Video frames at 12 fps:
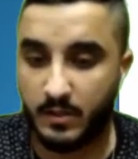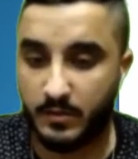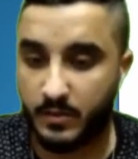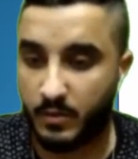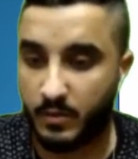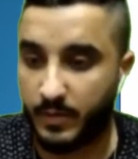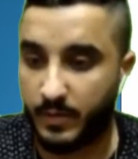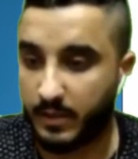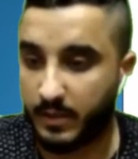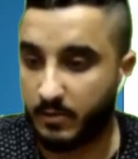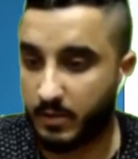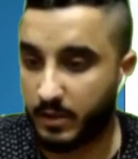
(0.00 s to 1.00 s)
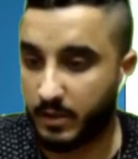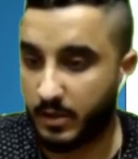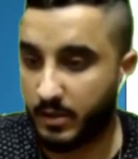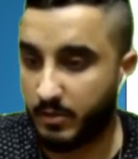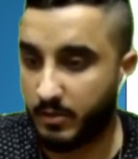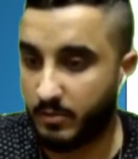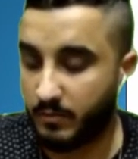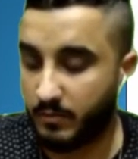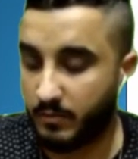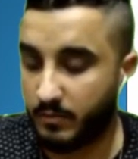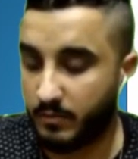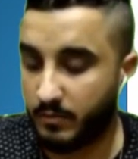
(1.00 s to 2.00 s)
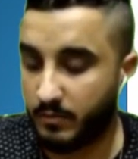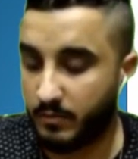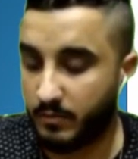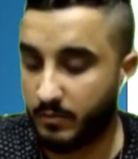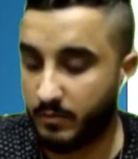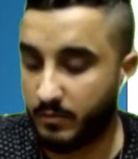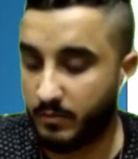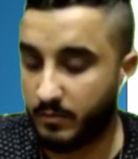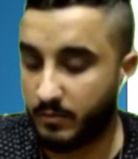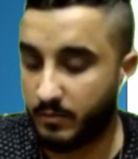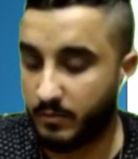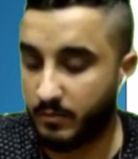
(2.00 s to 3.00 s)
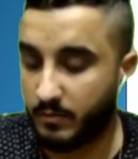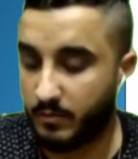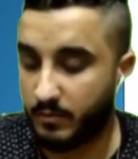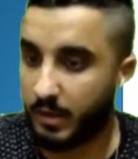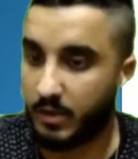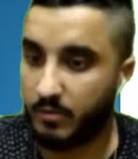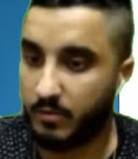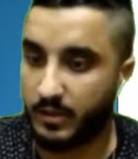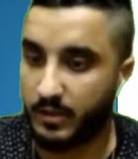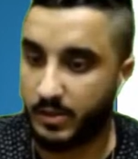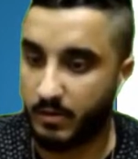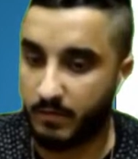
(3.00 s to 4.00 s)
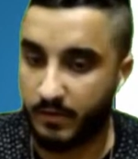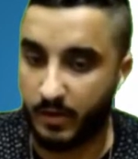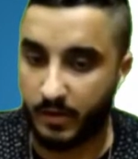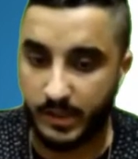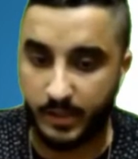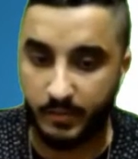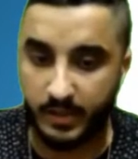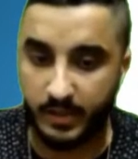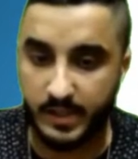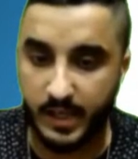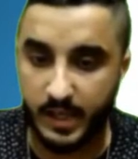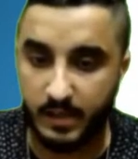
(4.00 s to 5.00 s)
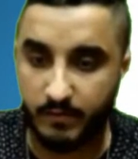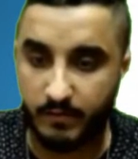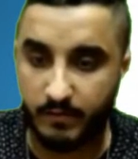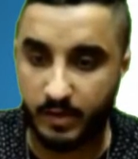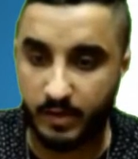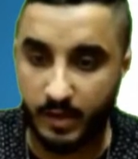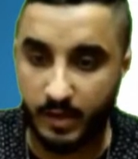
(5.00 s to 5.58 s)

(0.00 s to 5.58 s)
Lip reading: Let's go back to our code. Oh, there we go. There's our photos that we saved.